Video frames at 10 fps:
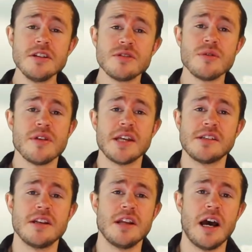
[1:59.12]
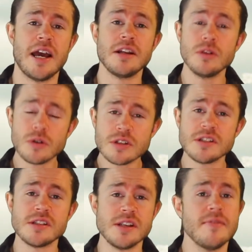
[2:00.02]
in 2009 looked
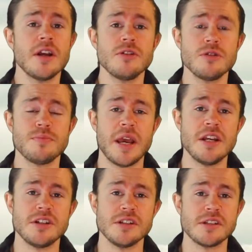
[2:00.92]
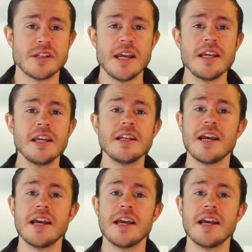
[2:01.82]
at 700 patients taking an